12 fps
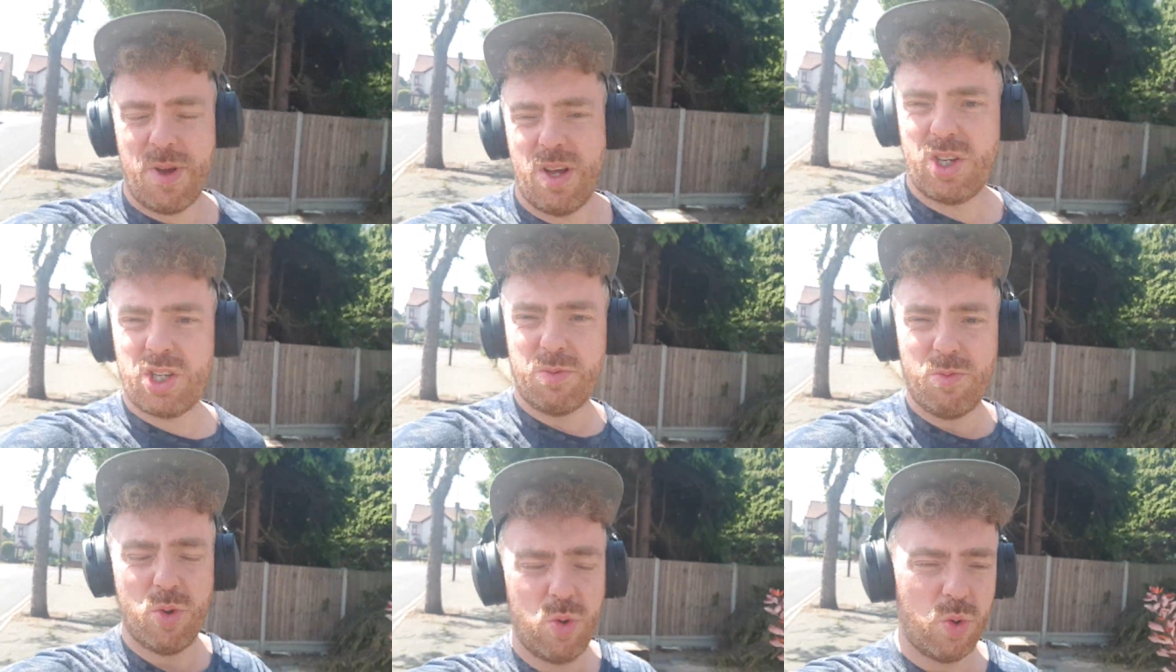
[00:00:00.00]

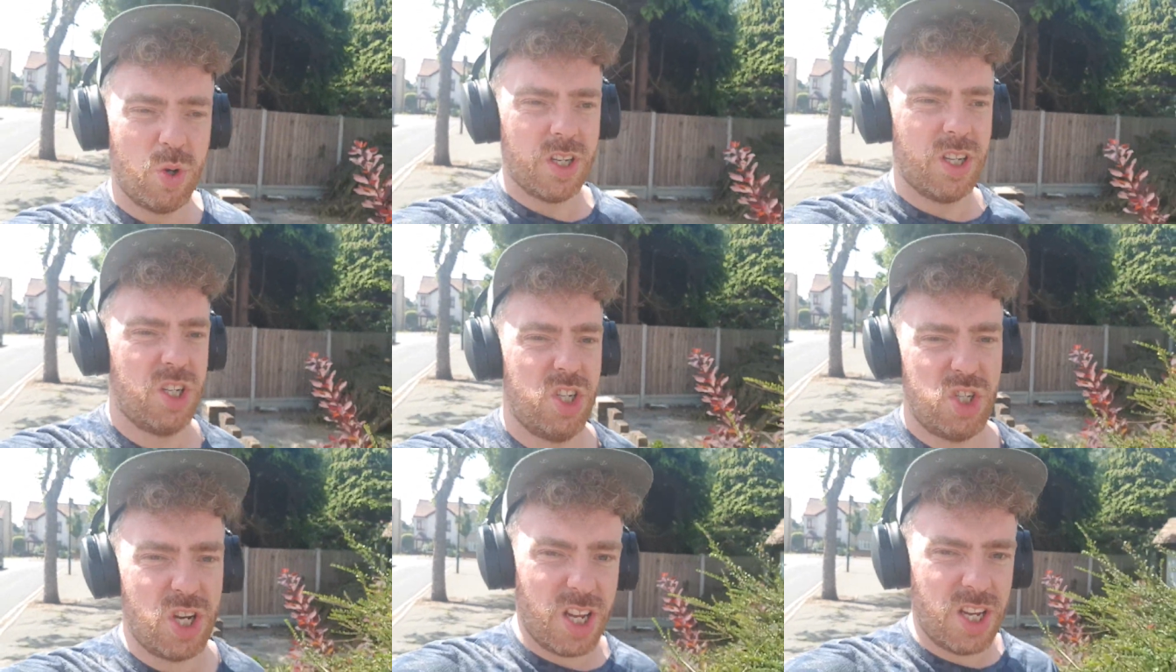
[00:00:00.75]
Small
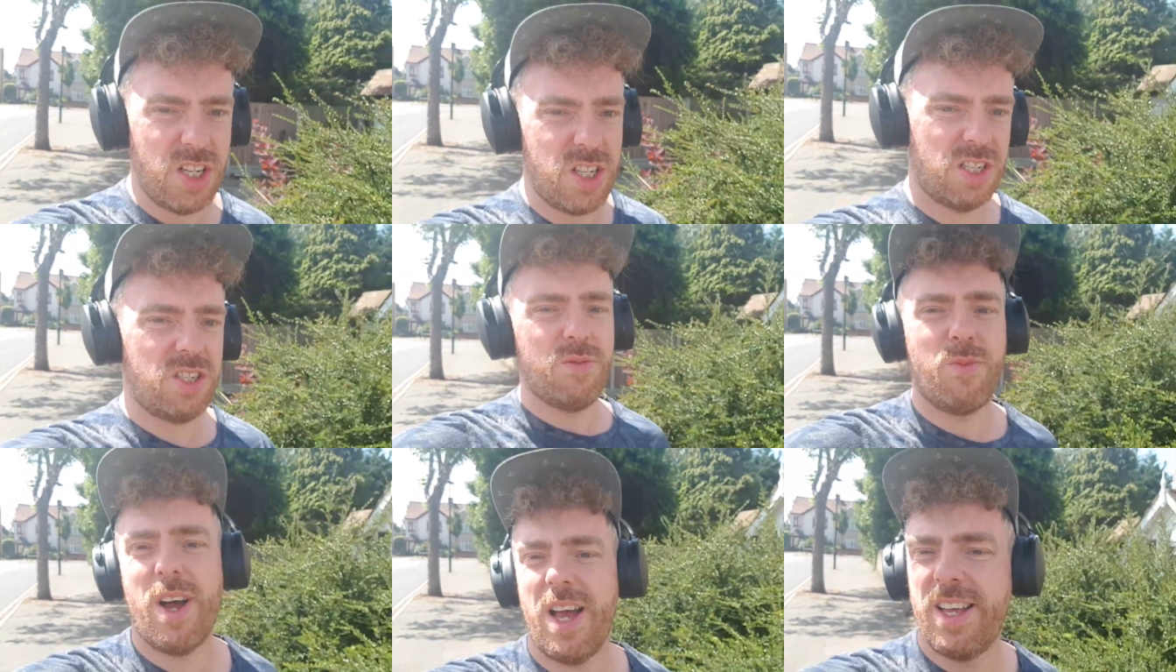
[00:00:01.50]
changes to
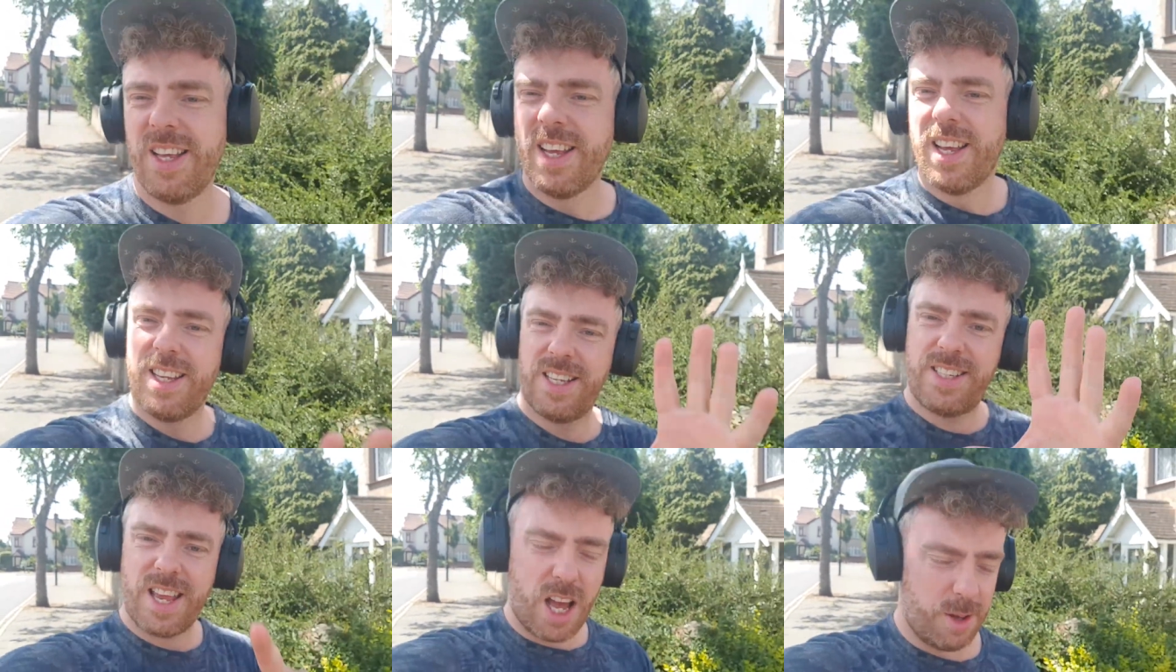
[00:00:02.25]
my
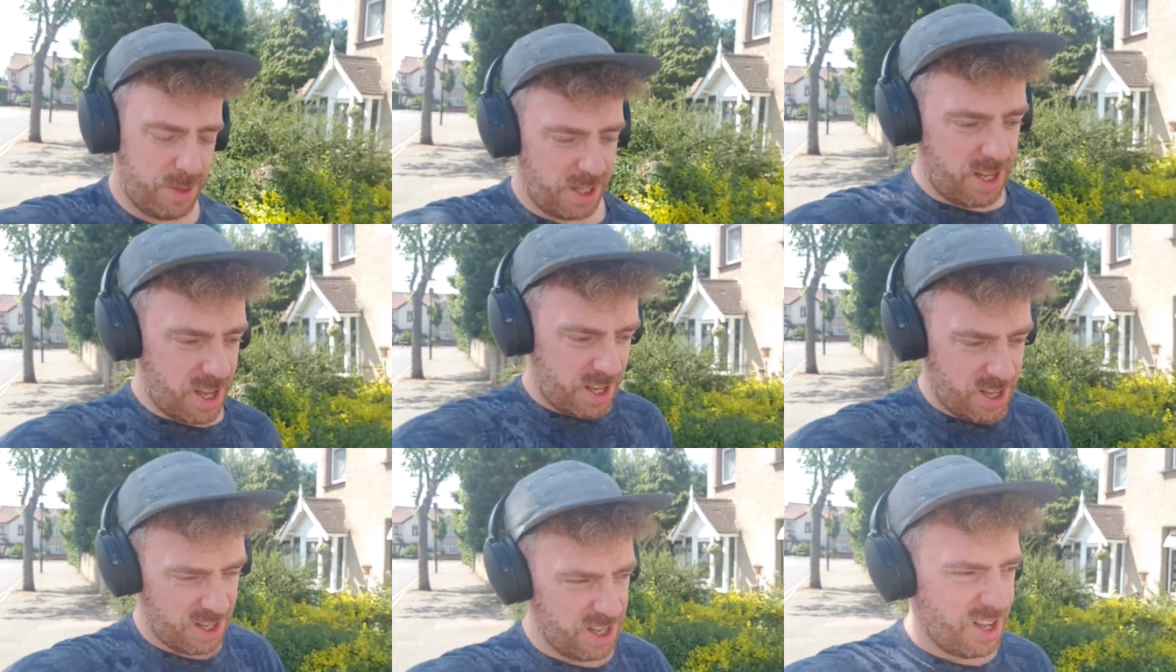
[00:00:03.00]
setup today.
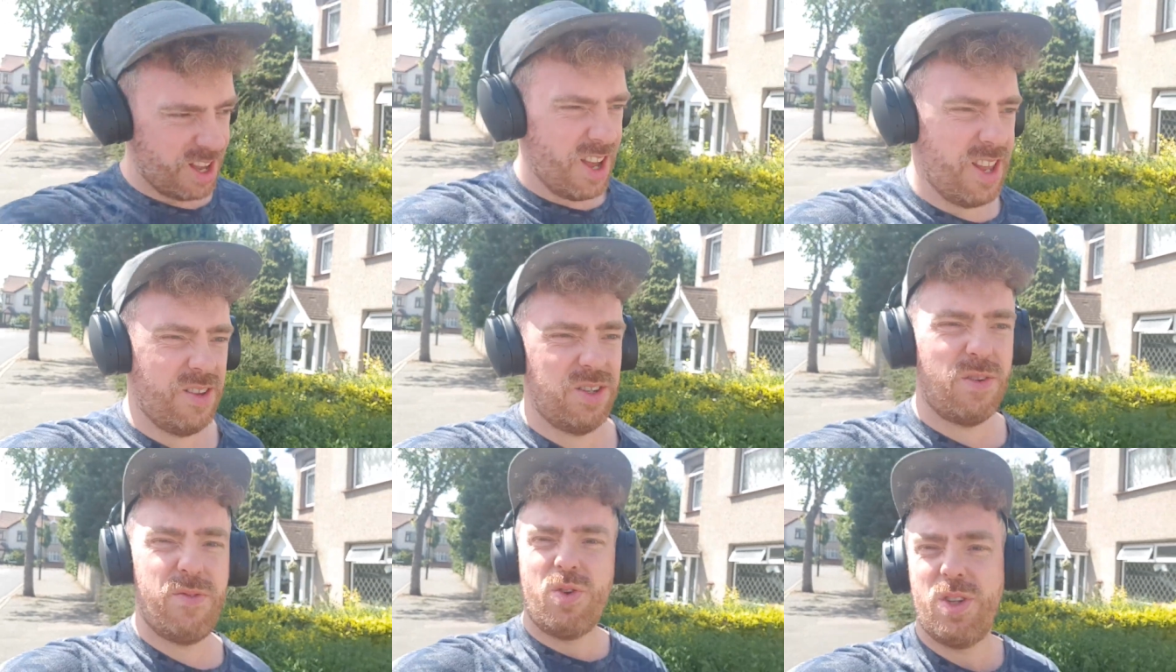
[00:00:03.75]

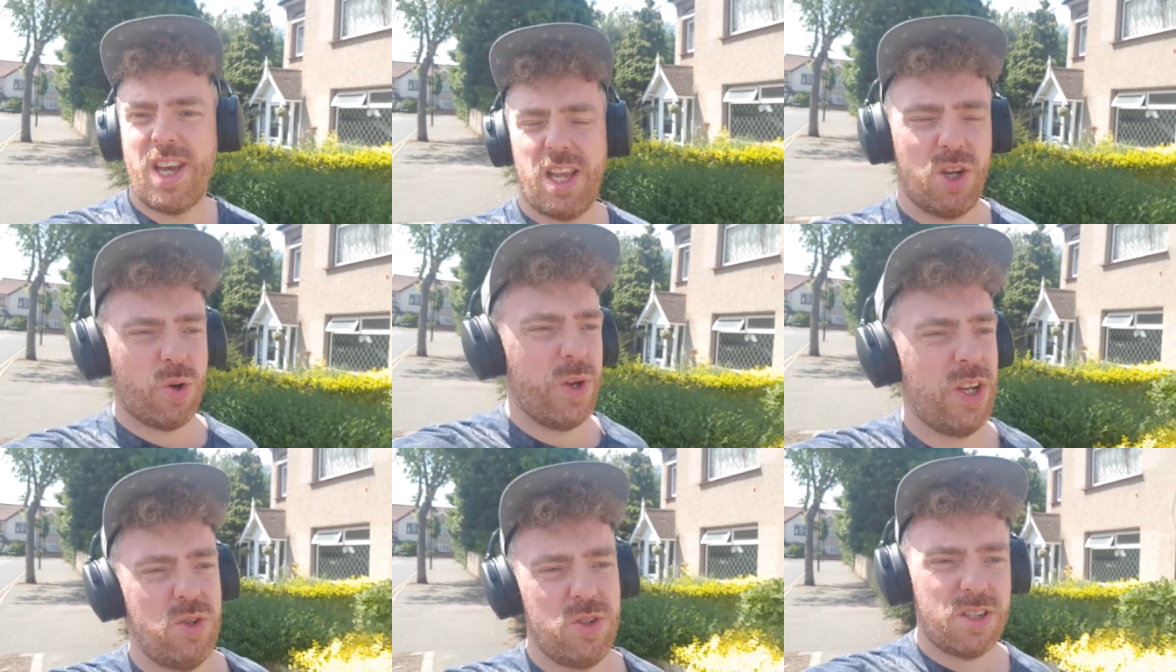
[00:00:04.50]
There's a few technical
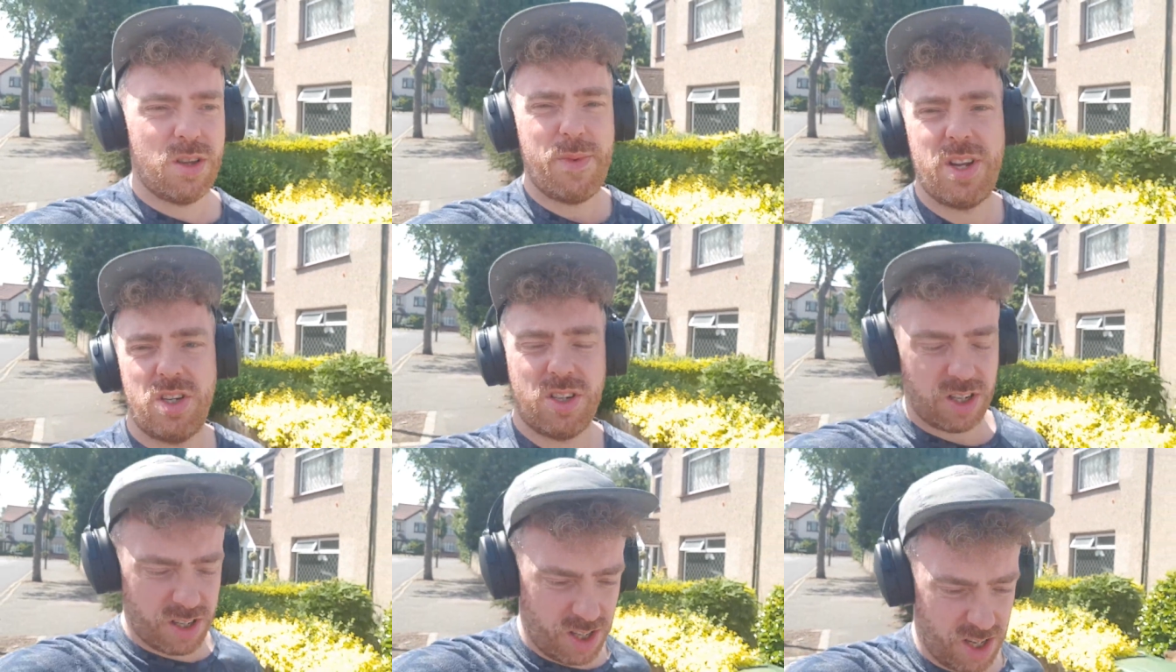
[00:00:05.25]
issues, as I
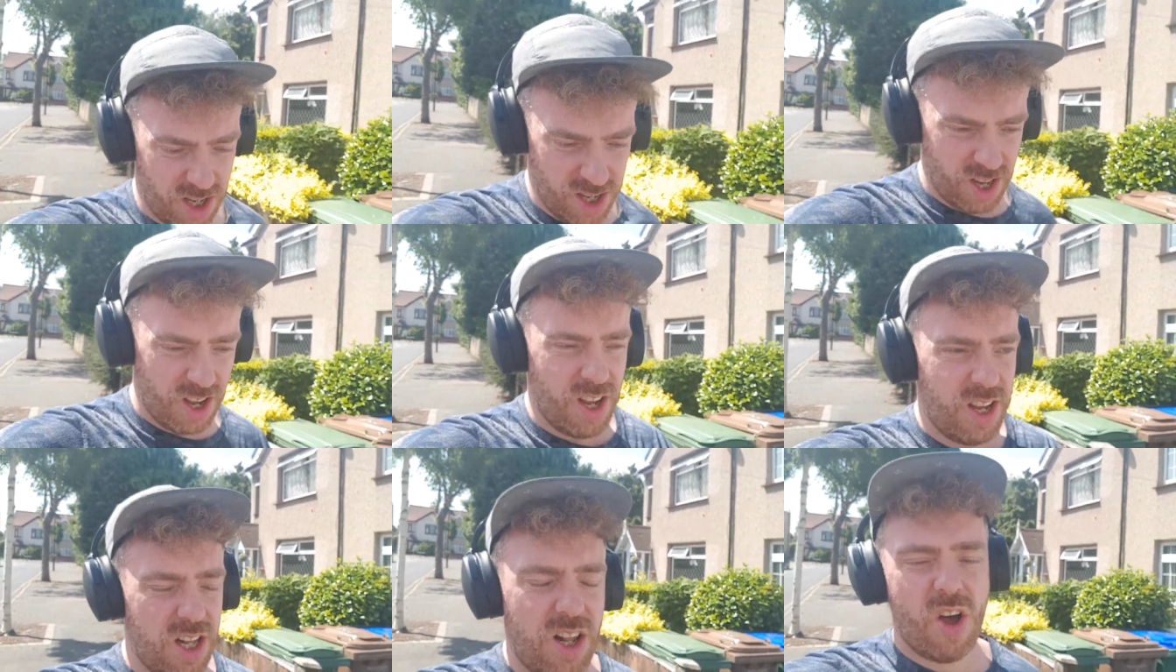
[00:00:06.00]
mentioned
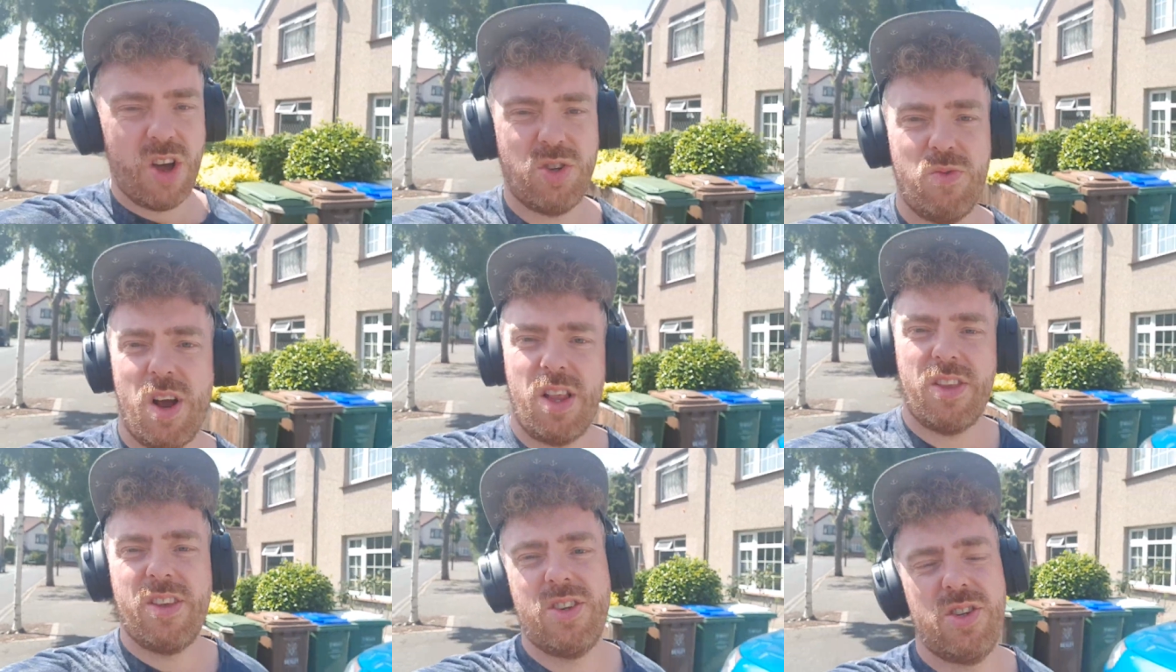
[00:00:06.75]
in the last
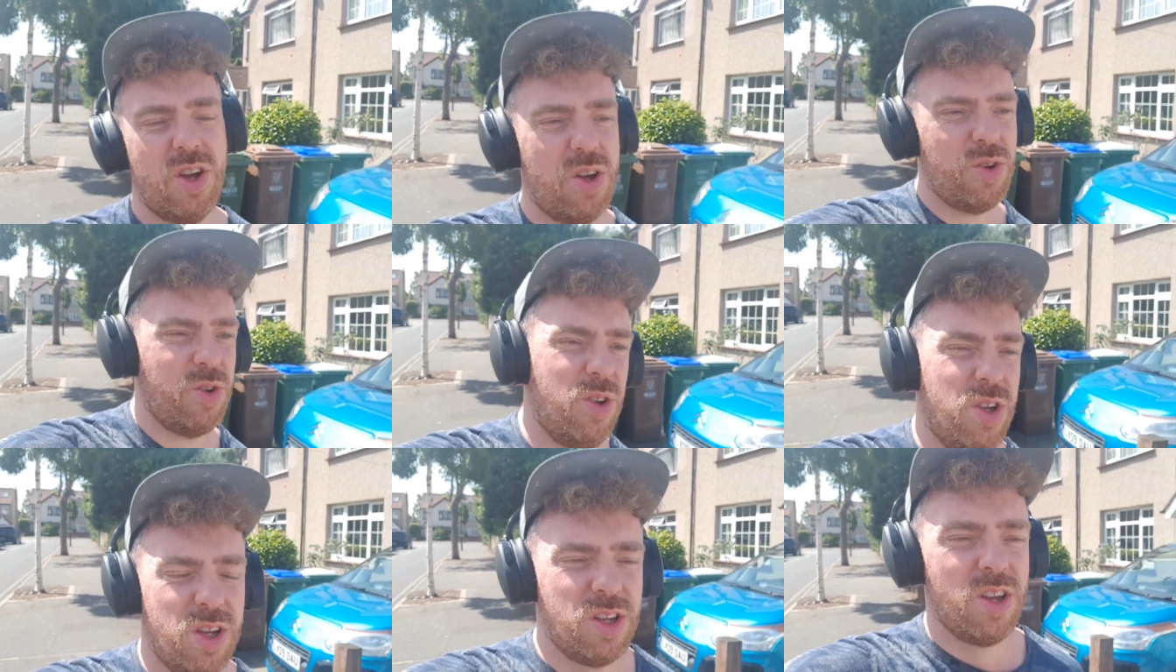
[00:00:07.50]
run, so
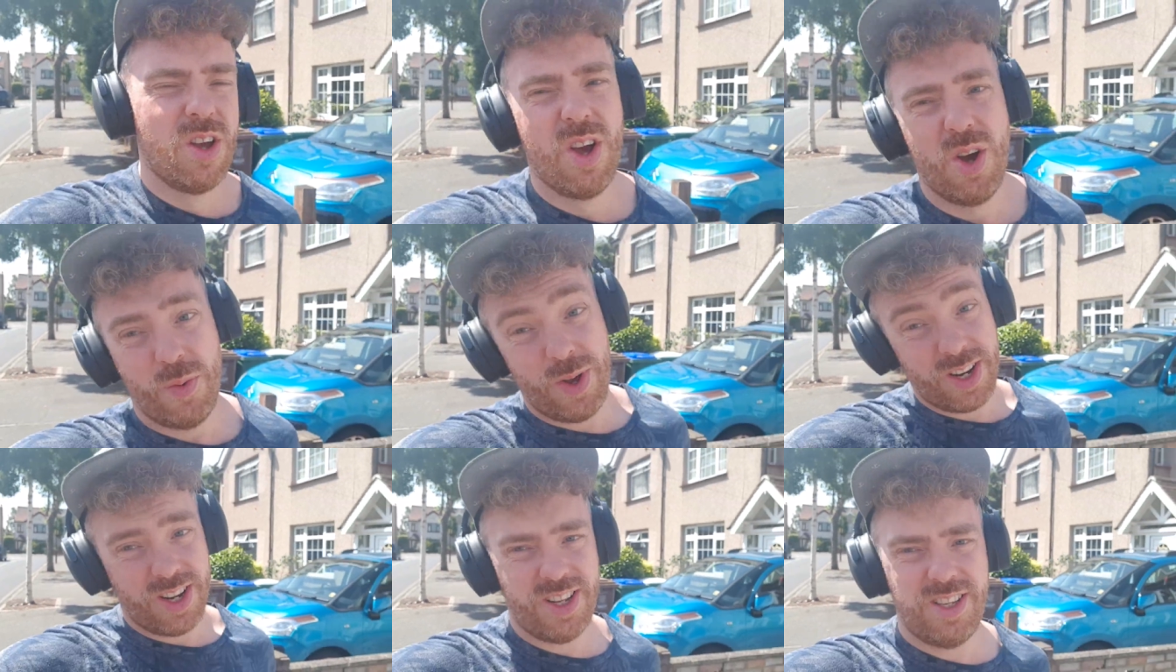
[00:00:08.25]
we're
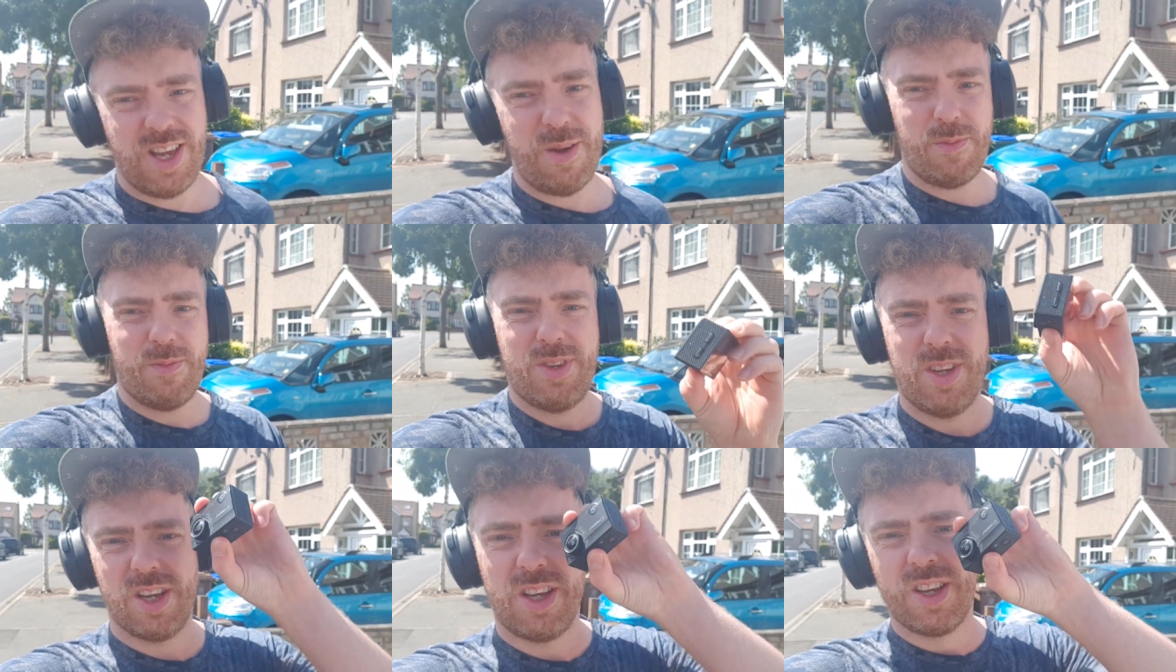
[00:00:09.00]
going to
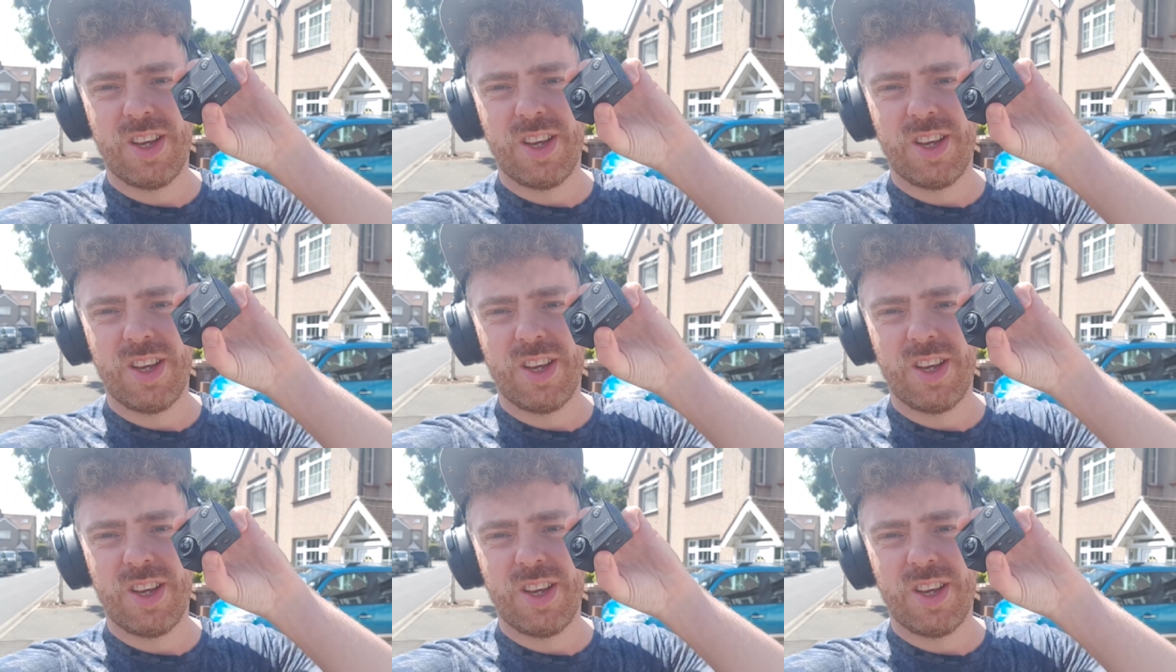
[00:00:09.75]
attempt